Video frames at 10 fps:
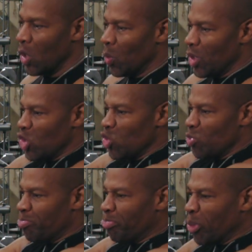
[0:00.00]
When
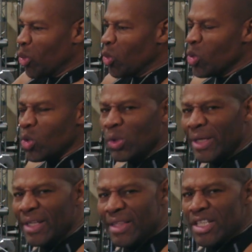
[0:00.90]
you pull
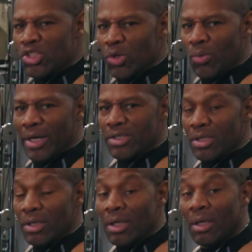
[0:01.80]
in this
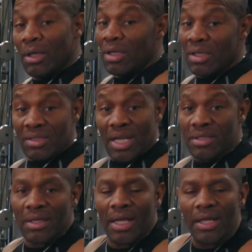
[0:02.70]
direction, it's
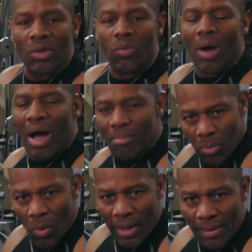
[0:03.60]
isolating the
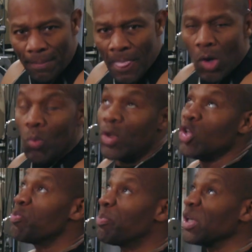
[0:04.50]
rhomboid. When
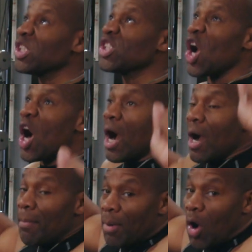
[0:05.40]
you push
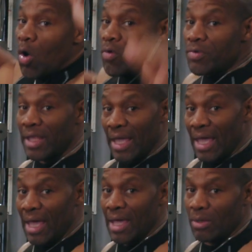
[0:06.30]
up over the
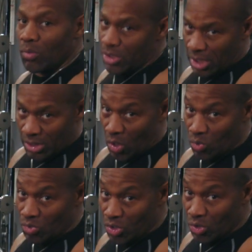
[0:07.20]
head, which I
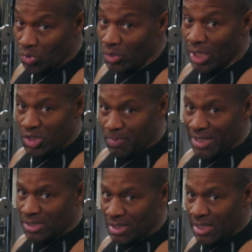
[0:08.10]
don't do,
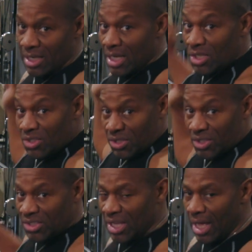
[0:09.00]
especially to the
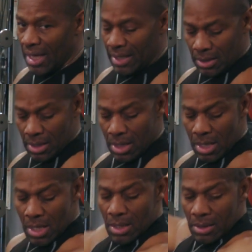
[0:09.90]
side,
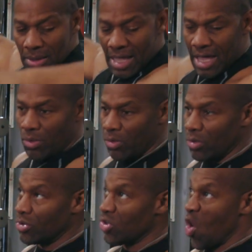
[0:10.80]

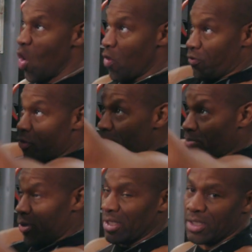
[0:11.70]
laterals or
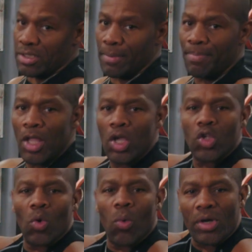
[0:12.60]
front presses,
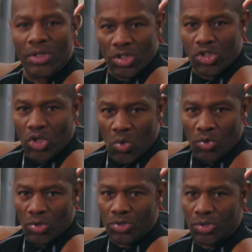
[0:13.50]
you're working the
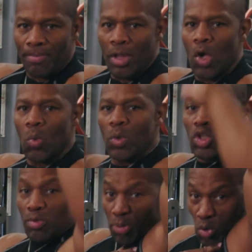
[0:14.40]
shoulders. When
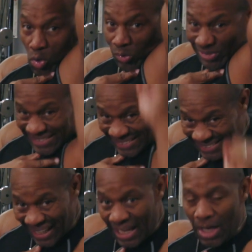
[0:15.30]
you pull
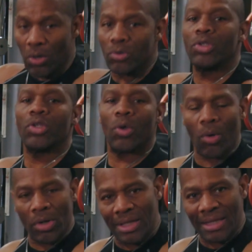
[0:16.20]
down, you're
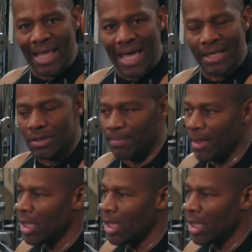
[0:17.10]
working the lats.